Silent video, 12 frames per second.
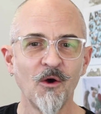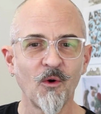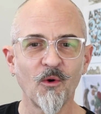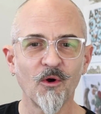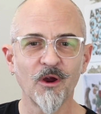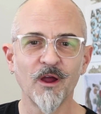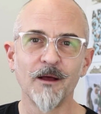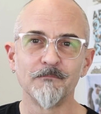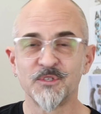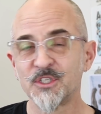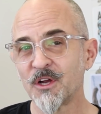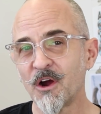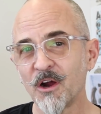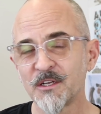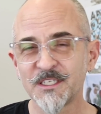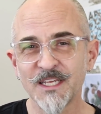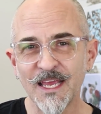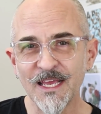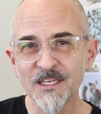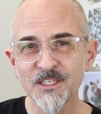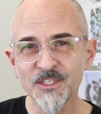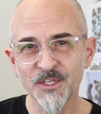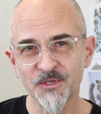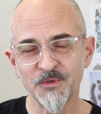or charts
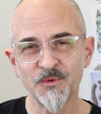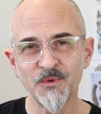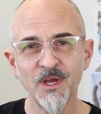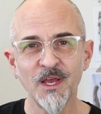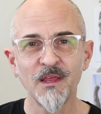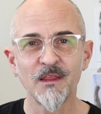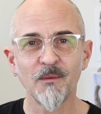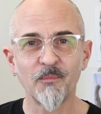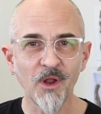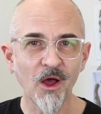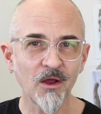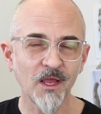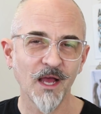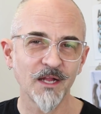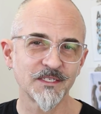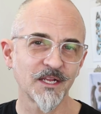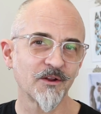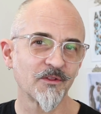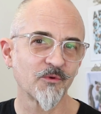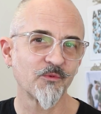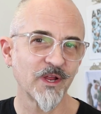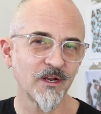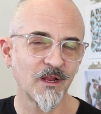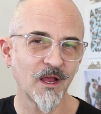into the blog content or the
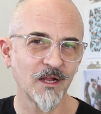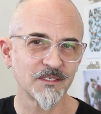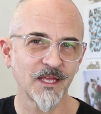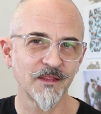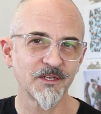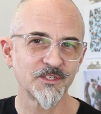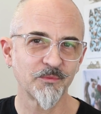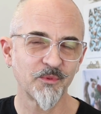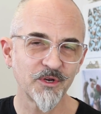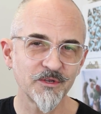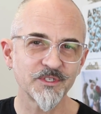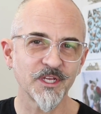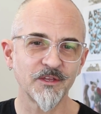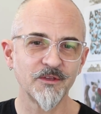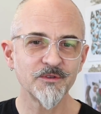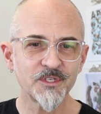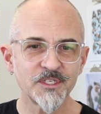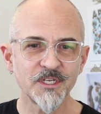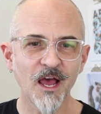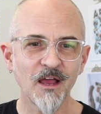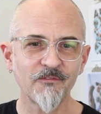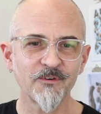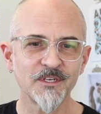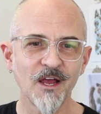written content that you're producing. Use
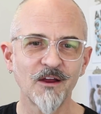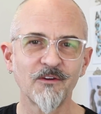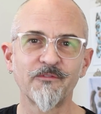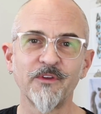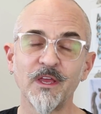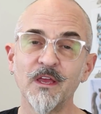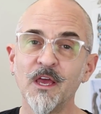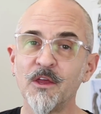stock photography.